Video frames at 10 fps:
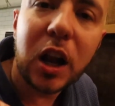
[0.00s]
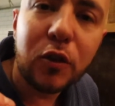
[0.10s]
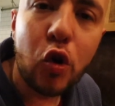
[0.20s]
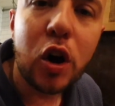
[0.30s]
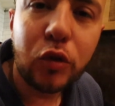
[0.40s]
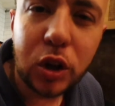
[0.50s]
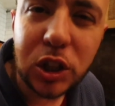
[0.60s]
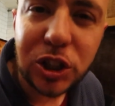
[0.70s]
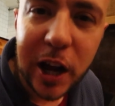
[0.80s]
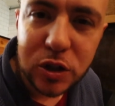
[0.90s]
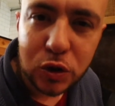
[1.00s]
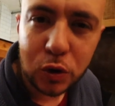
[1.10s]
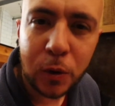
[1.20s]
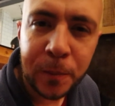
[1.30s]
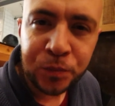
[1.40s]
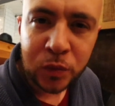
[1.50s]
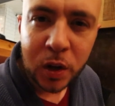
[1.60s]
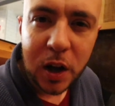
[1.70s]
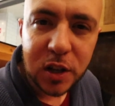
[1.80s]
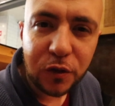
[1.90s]
olive oil really shines through.
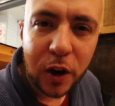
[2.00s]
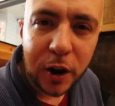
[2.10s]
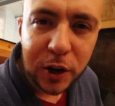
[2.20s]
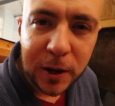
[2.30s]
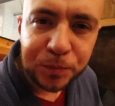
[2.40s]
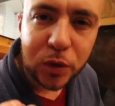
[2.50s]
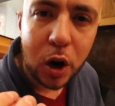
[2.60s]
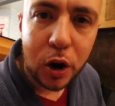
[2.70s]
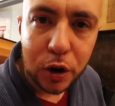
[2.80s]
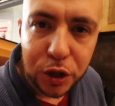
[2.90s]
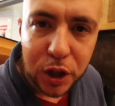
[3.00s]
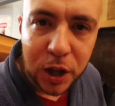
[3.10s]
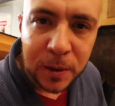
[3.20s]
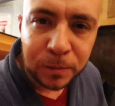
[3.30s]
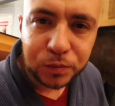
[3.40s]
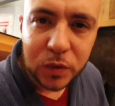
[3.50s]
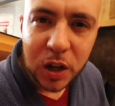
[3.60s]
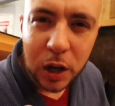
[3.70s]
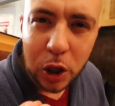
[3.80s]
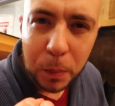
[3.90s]
It's very earthy.
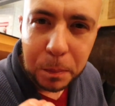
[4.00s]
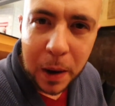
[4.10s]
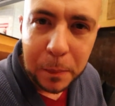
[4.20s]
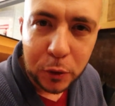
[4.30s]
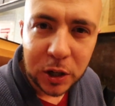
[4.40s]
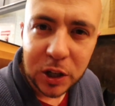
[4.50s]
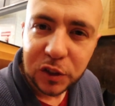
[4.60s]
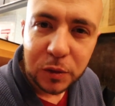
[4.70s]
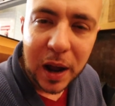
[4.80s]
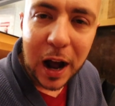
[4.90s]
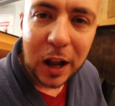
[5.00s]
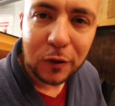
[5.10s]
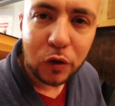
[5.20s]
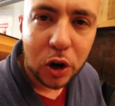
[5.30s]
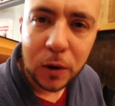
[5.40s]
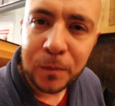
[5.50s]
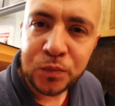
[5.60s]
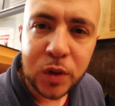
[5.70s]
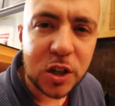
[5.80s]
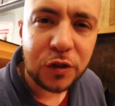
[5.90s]
Got a little pepperiness from the olive oil.
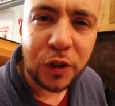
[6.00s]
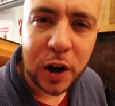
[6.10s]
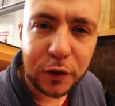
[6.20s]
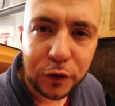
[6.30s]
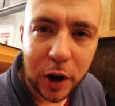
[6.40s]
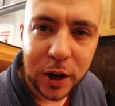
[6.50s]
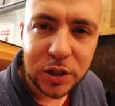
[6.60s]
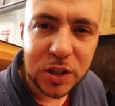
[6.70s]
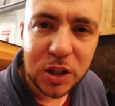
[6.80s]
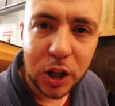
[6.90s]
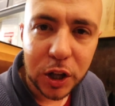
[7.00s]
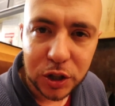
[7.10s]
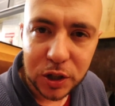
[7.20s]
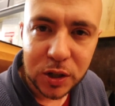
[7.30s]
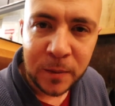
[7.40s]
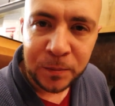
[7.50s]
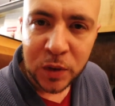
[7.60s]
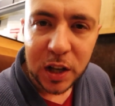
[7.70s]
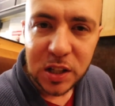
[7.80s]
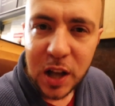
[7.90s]
It's very fresh. It's delicious.
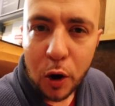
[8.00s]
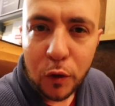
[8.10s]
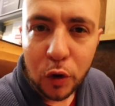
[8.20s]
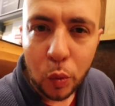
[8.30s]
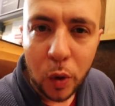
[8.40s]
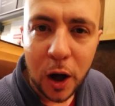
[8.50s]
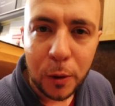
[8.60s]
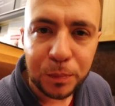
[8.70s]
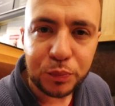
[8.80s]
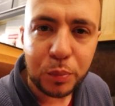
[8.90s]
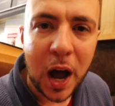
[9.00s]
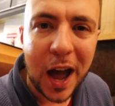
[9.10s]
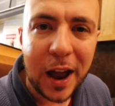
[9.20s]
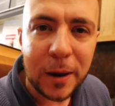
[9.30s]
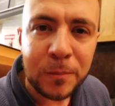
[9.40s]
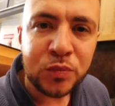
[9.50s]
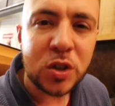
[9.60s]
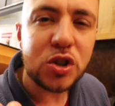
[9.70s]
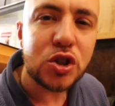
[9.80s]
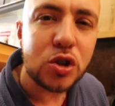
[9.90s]
It's not overwhelmed by
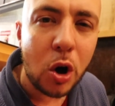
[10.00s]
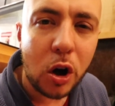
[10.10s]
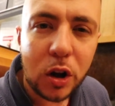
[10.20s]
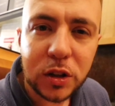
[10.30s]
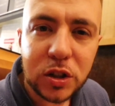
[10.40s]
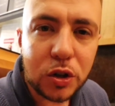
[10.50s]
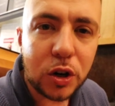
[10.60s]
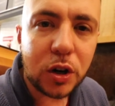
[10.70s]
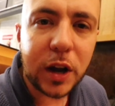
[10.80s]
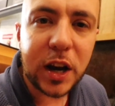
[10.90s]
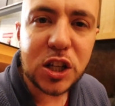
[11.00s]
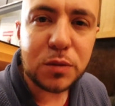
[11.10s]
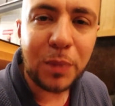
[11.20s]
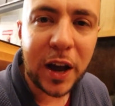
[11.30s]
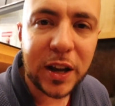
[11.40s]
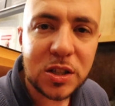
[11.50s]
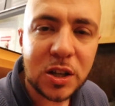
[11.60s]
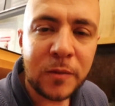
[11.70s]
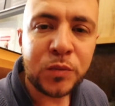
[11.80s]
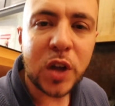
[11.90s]
salt or any spice.
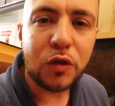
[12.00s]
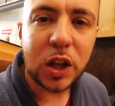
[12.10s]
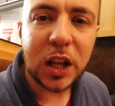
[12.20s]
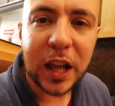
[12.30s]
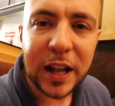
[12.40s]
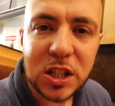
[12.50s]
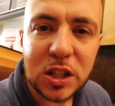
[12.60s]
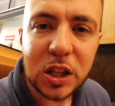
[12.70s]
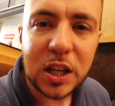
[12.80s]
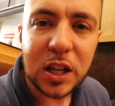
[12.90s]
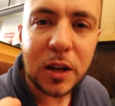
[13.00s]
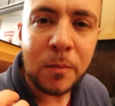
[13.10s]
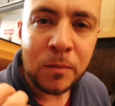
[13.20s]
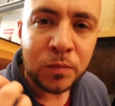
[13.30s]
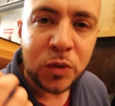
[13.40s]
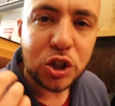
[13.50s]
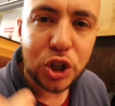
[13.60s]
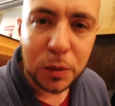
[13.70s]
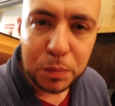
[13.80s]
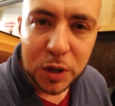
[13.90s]
It really lets the
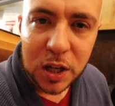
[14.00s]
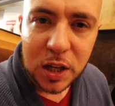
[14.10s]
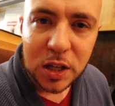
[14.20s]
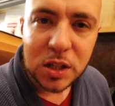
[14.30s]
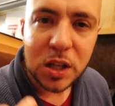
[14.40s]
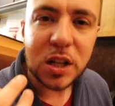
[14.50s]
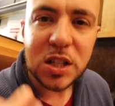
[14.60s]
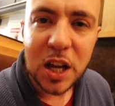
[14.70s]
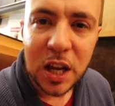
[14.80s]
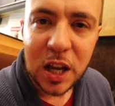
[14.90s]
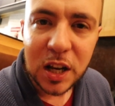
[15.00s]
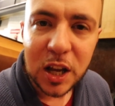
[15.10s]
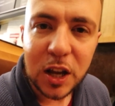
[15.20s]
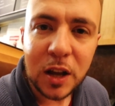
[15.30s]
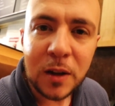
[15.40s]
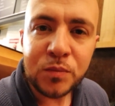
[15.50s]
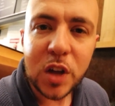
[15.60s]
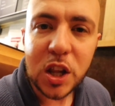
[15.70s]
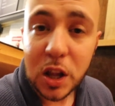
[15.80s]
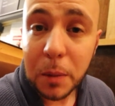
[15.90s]
chickpeas and the tahini
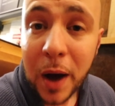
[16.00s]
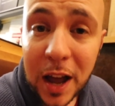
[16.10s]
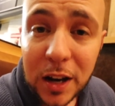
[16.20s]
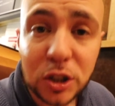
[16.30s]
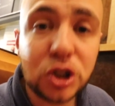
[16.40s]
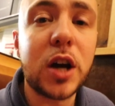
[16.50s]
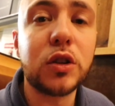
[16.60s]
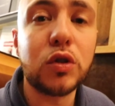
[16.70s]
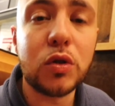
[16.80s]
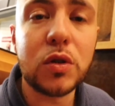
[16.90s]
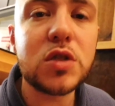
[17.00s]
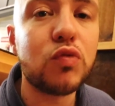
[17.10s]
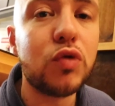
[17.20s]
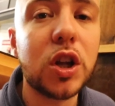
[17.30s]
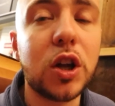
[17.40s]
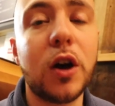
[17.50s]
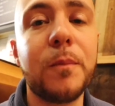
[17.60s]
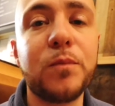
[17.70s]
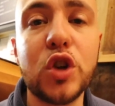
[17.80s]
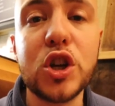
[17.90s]
and then the pine nut shine through. It's really
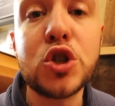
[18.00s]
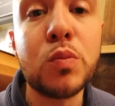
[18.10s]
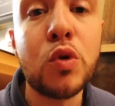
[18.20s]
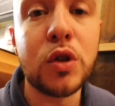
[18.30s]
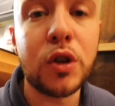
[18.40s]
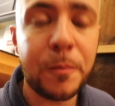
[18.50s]
good, really smooth.